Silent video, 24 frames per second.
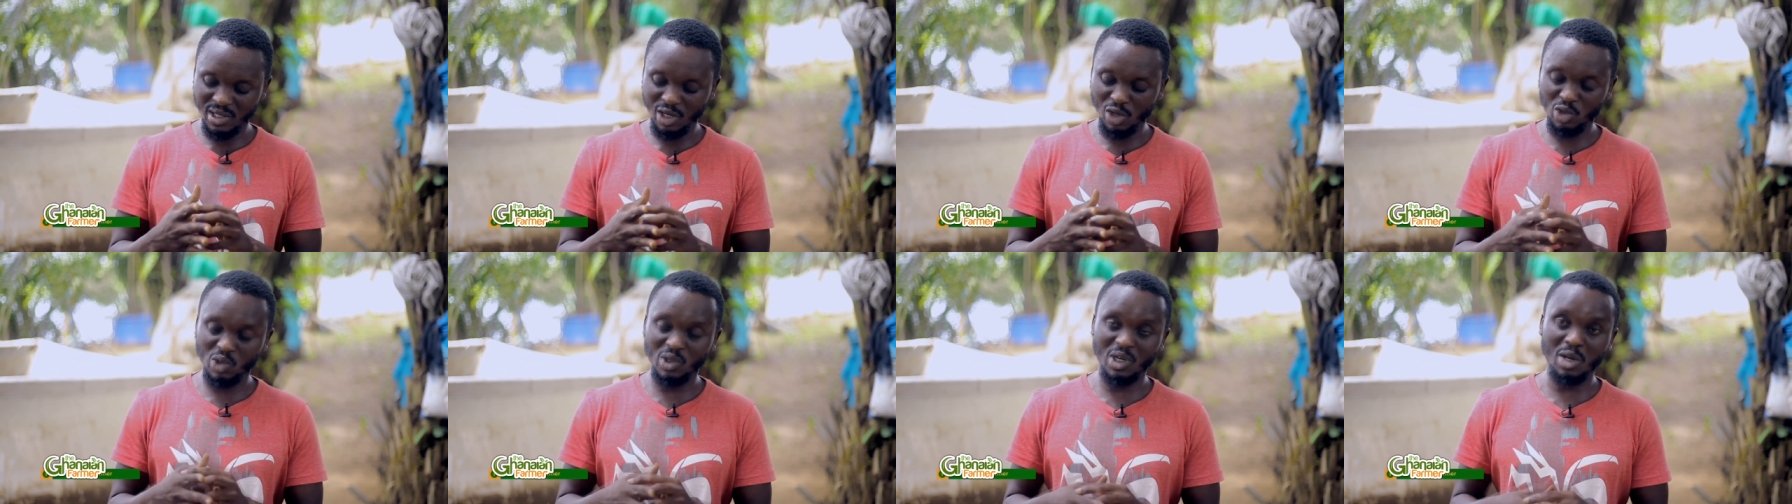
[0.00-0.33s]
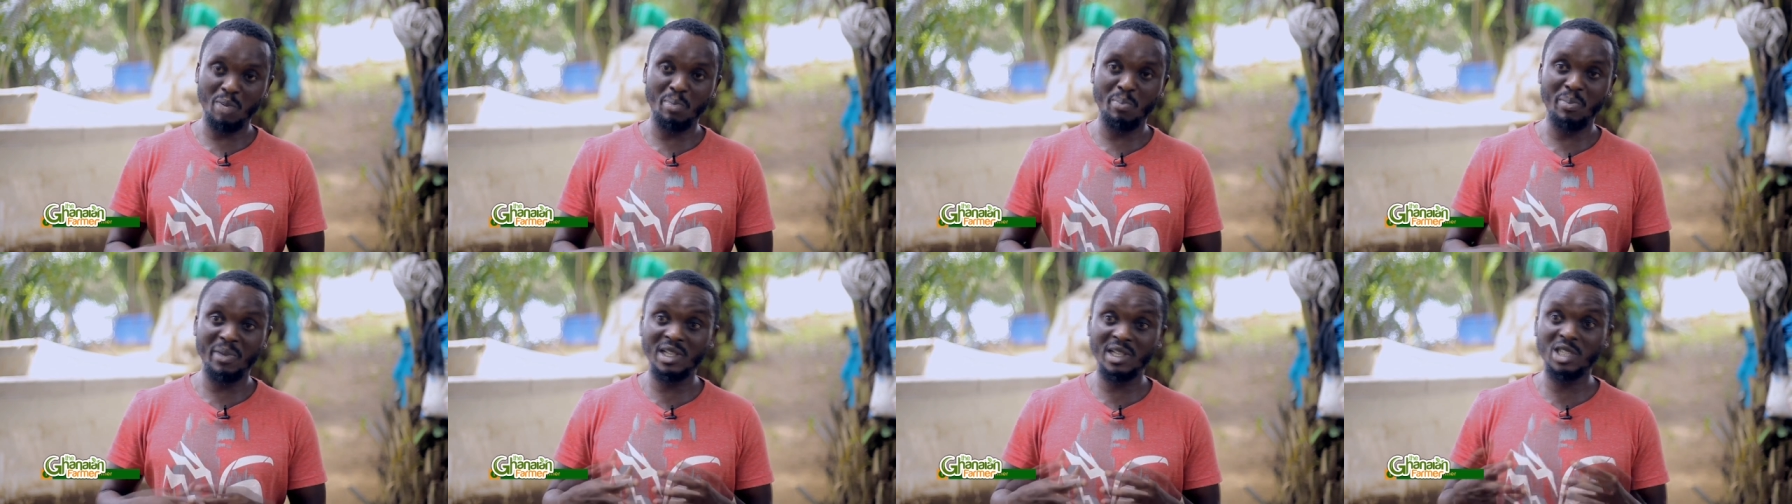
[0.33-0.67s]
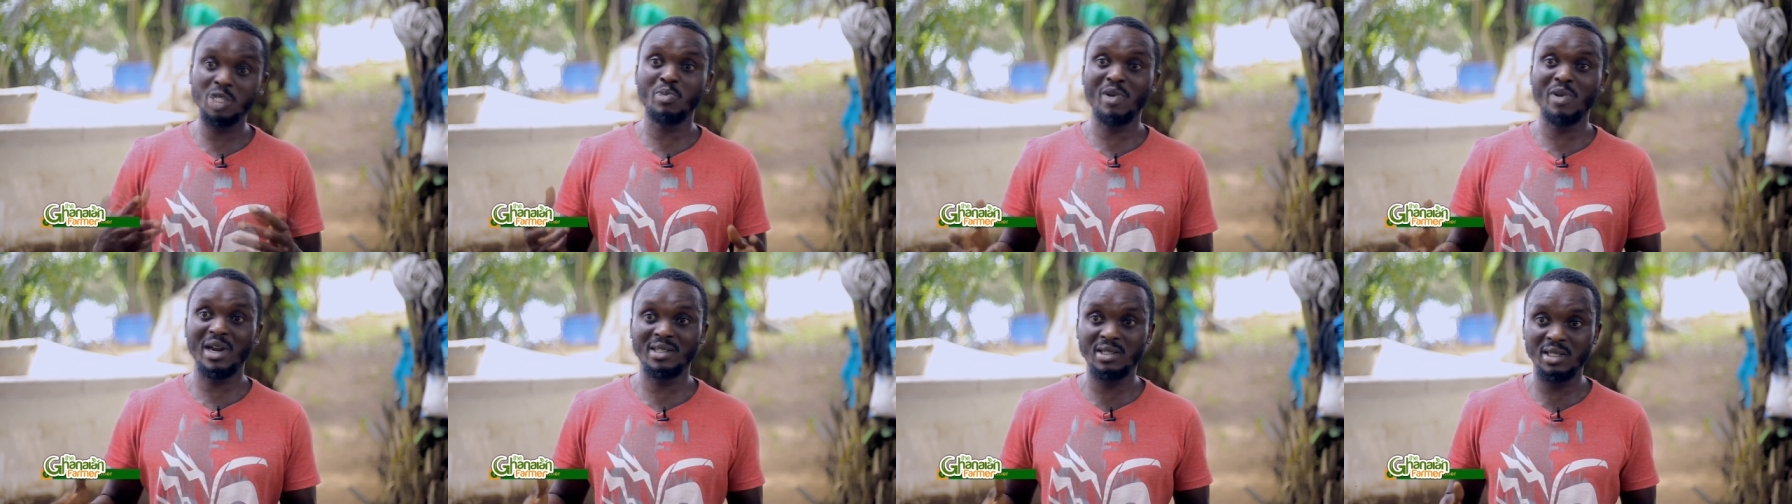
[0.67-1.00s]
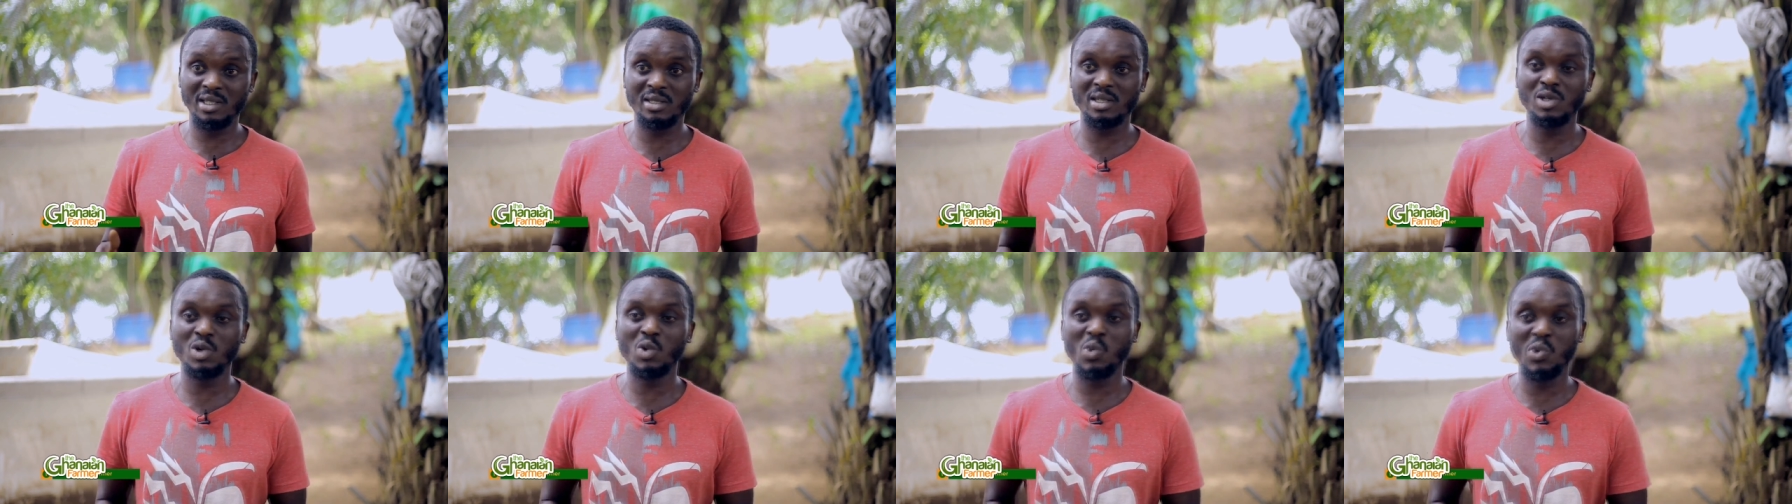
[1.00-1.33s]
and also the best
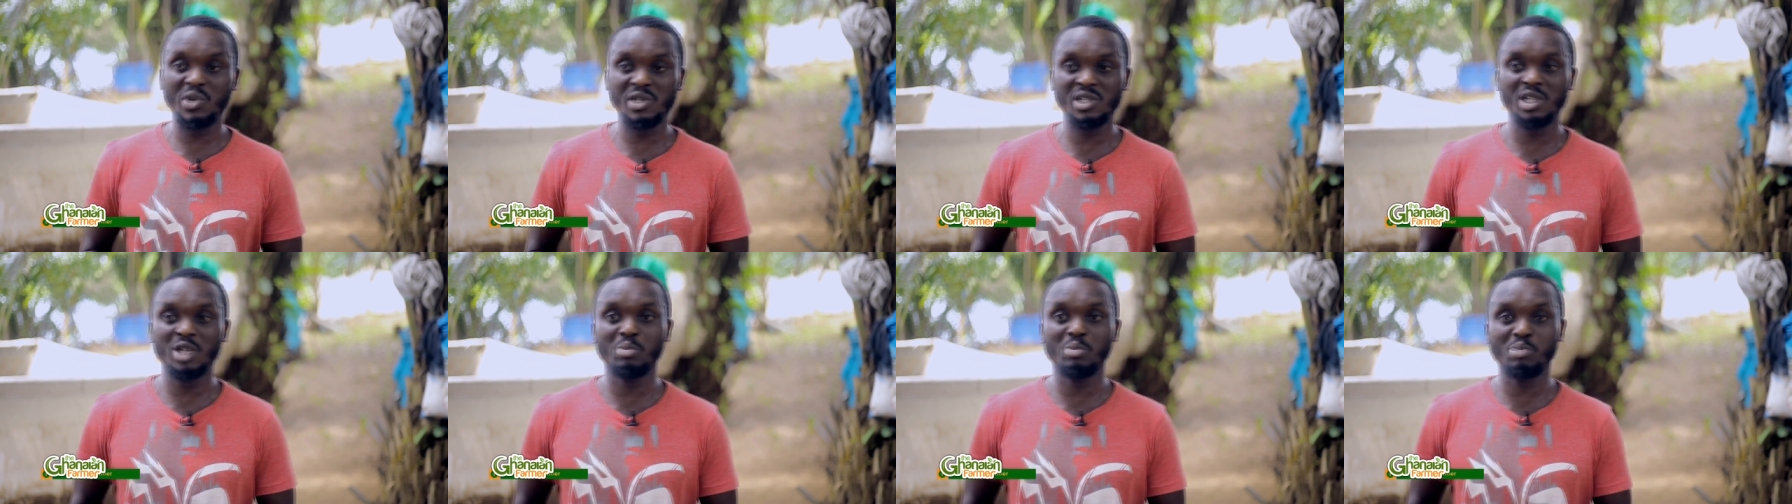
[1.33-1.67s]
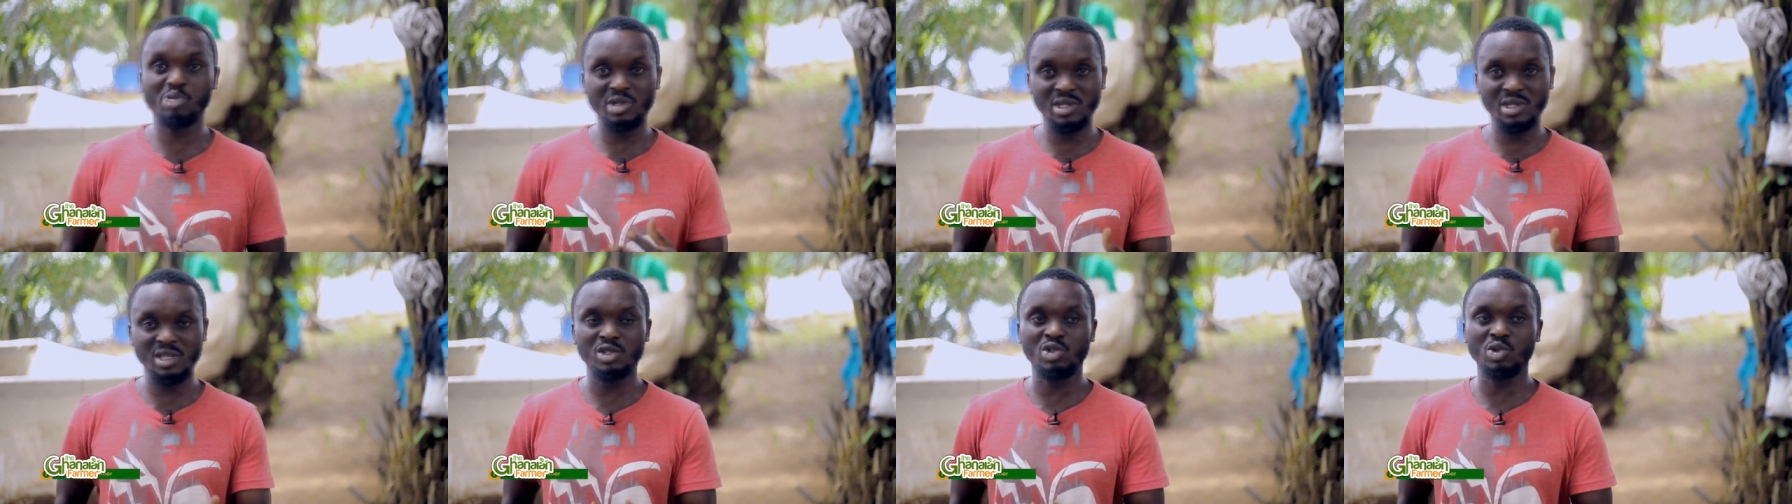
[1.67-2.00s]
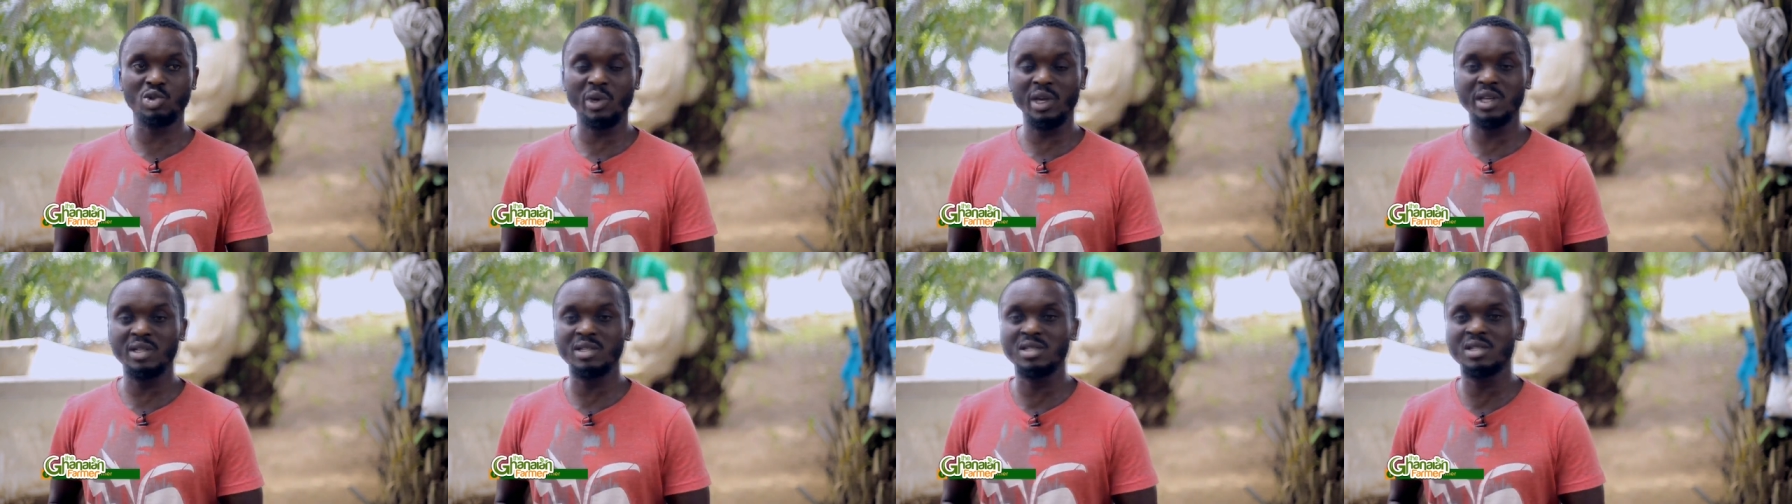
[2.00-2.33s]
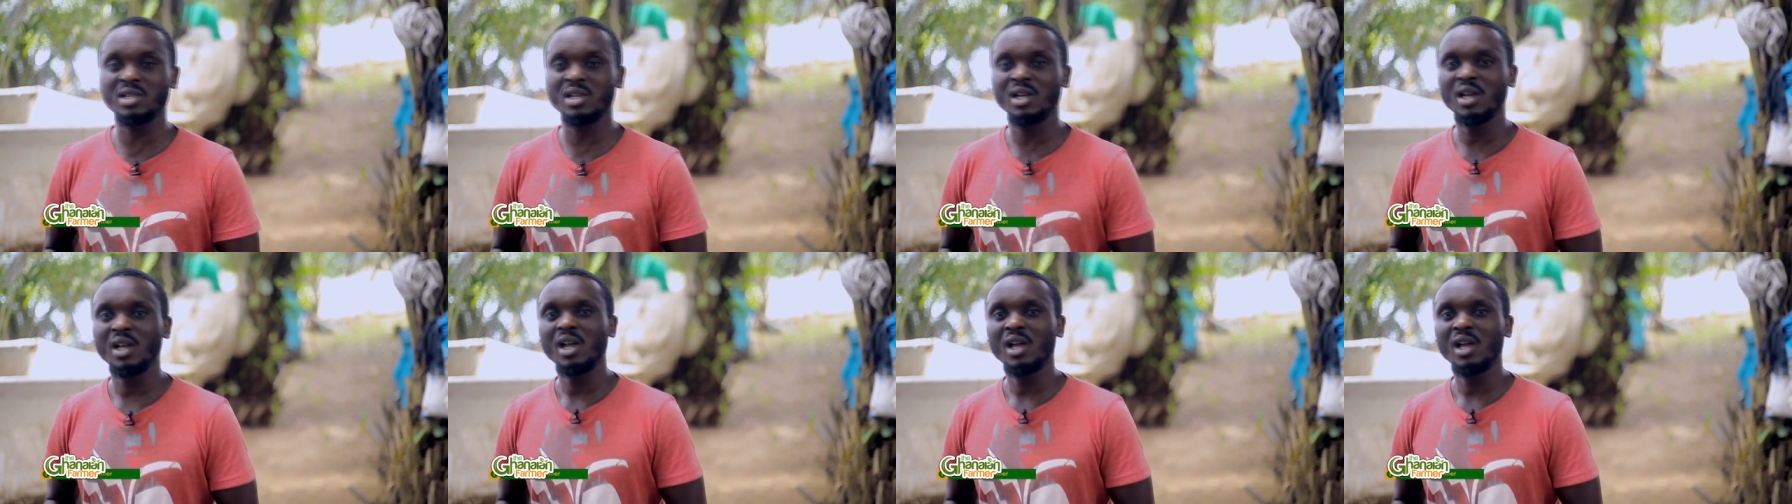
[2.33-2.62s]
practicing which he puts into it.